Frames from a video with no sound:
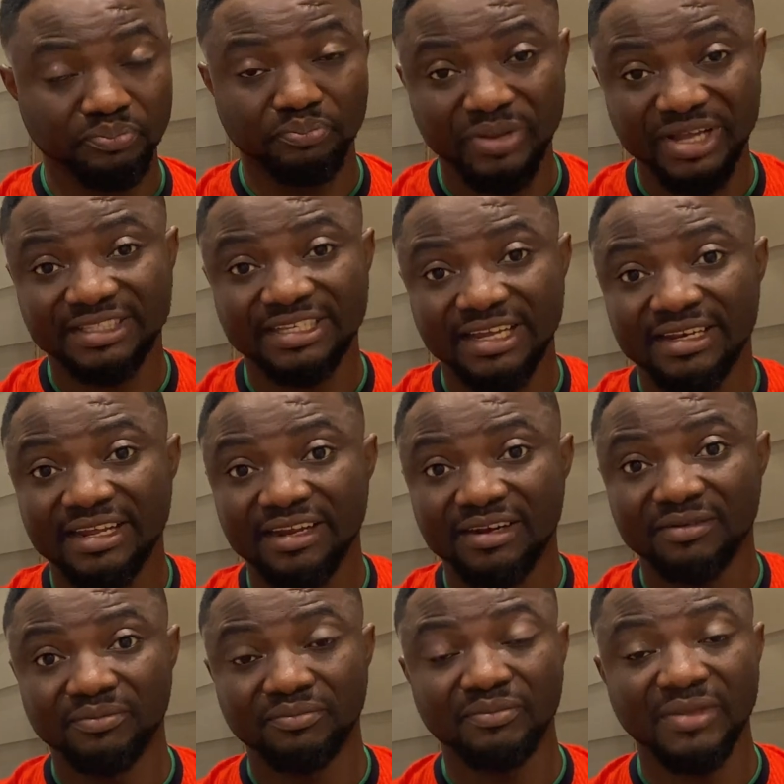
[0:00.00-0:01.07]
better
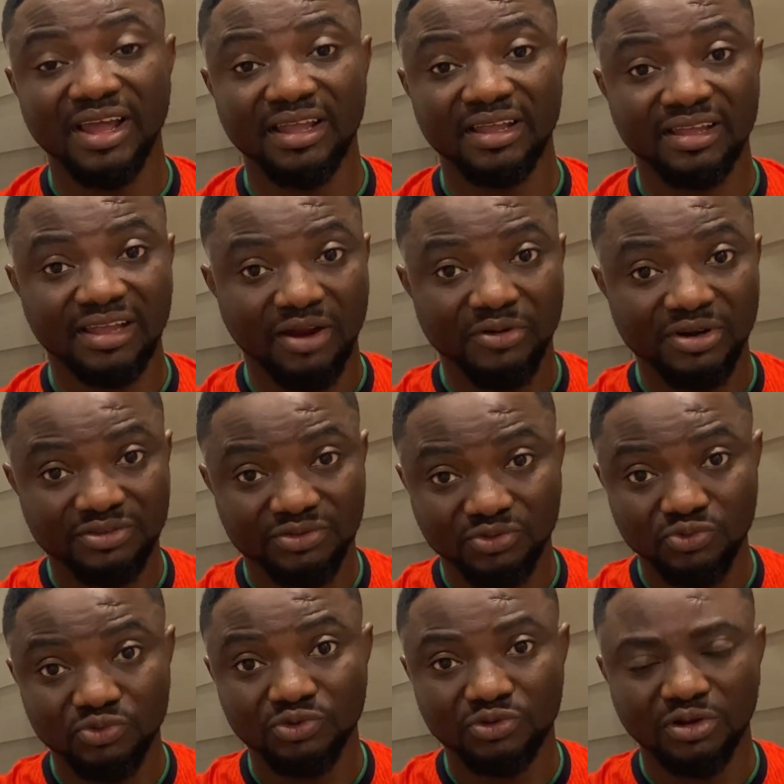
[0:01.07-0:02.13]
than my current
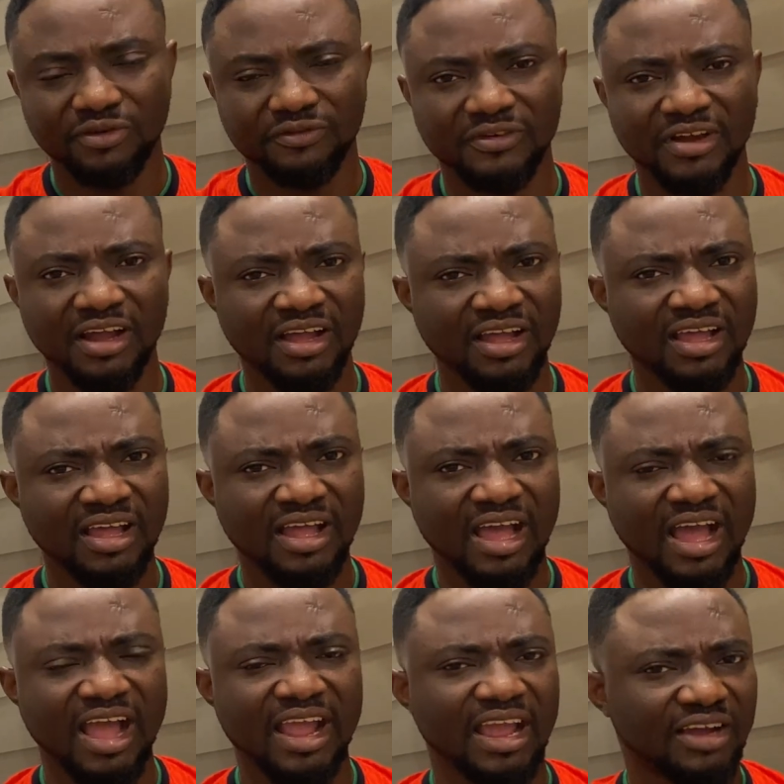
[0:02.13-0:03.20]
school's offer,
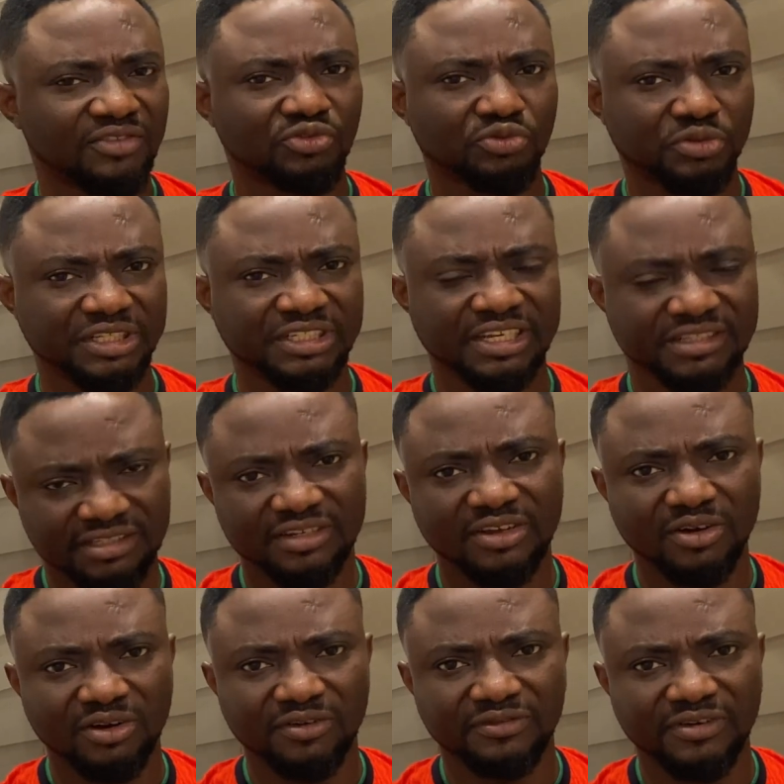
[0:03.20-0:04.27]
I had to reject
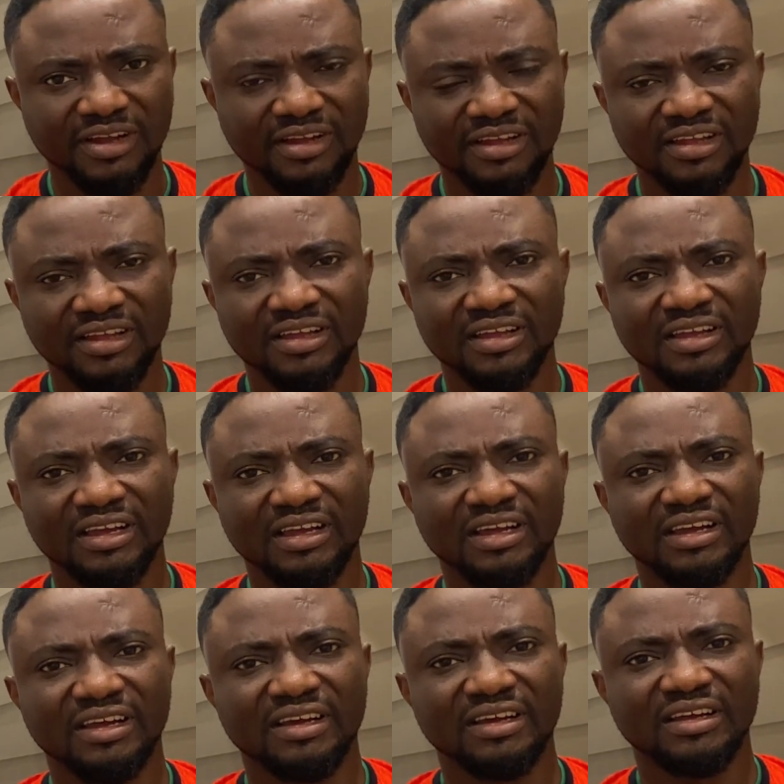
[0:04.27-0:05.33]
the offer.
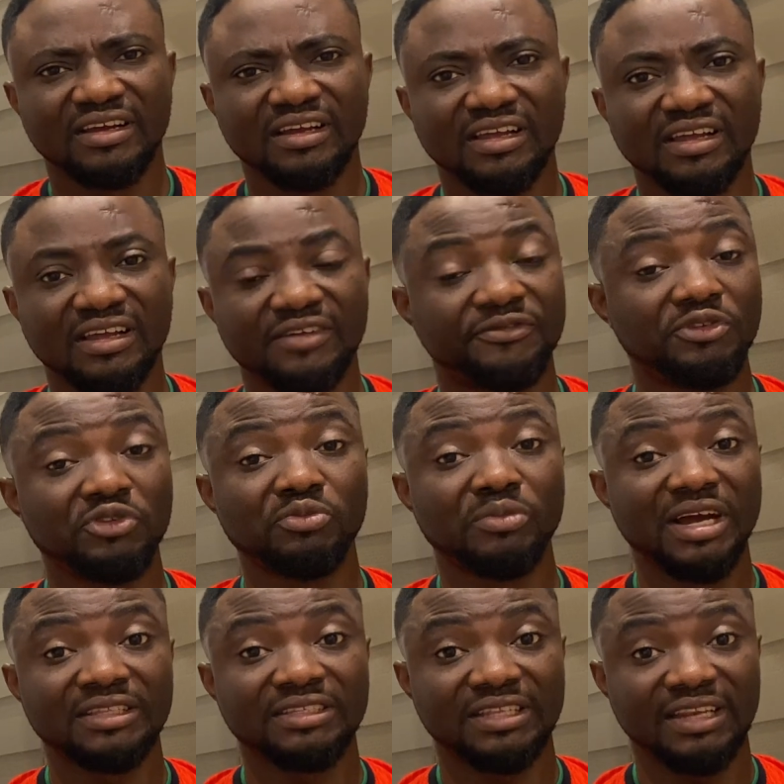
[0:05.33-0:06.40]
A few
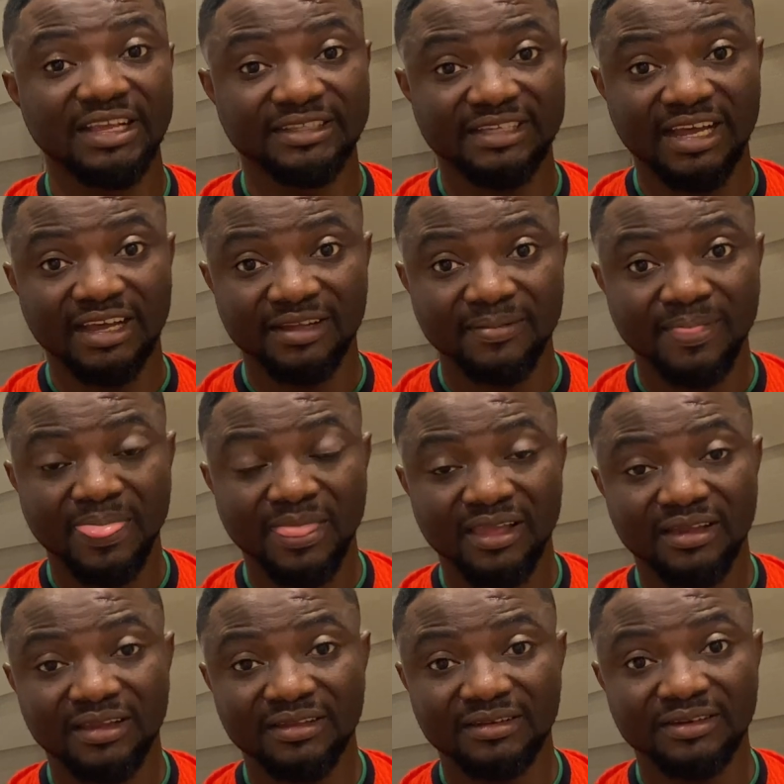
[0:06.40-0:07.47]
months later,
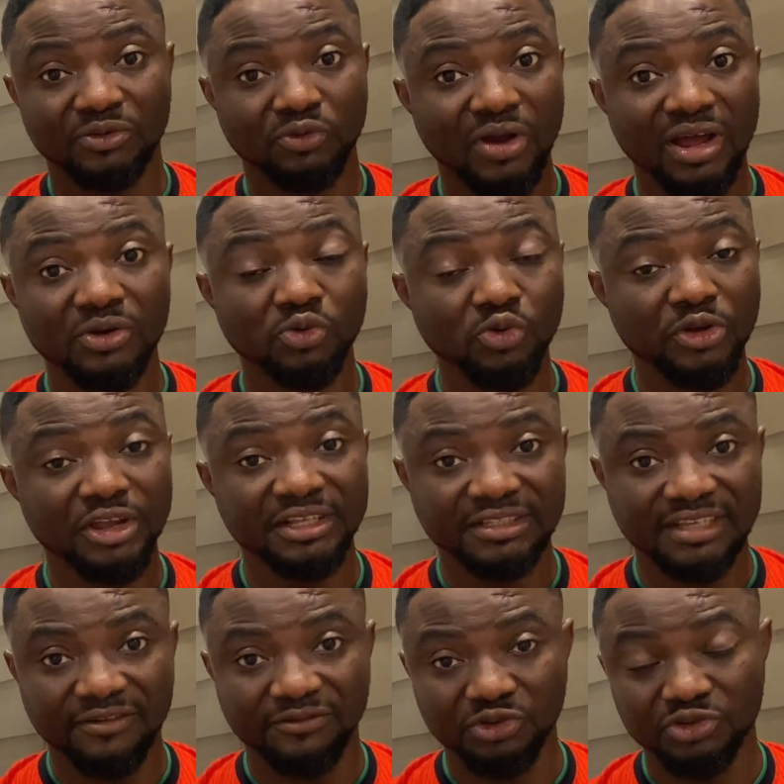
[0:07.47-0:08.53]
the one who
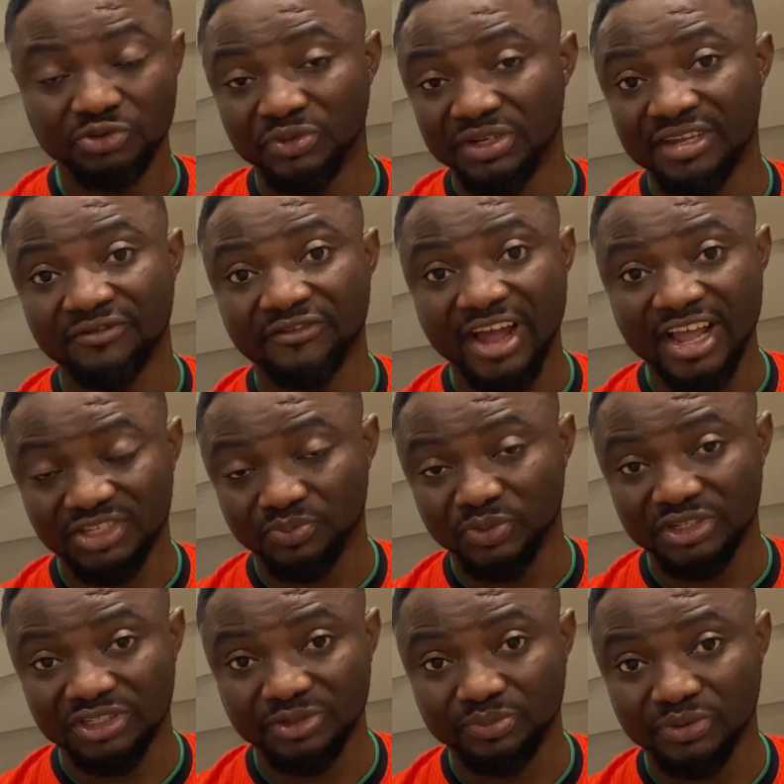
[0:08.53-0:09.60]
interviewed me, the vice
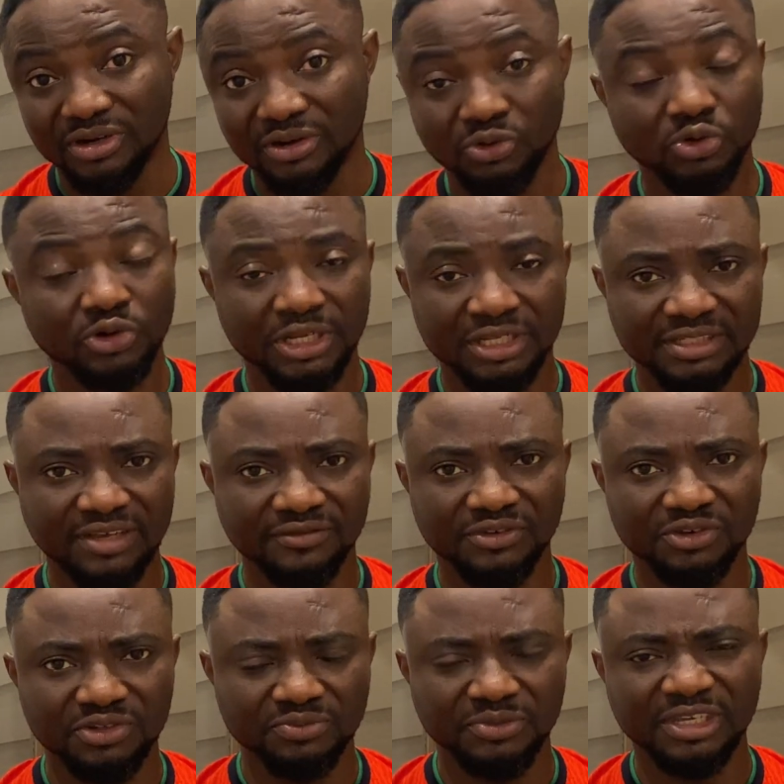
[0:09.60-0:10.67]
principal who
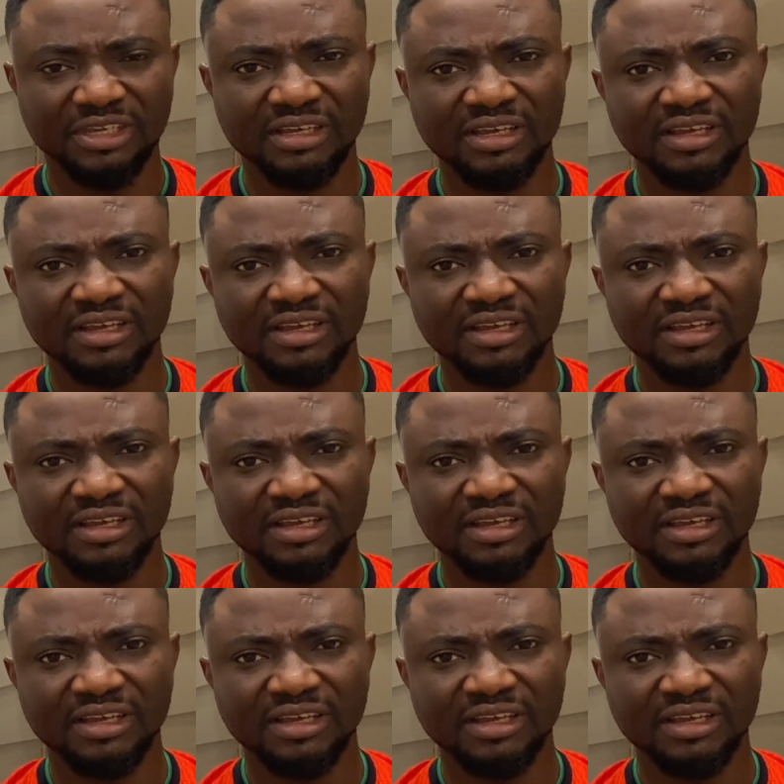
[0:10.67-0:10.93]
interviewed me,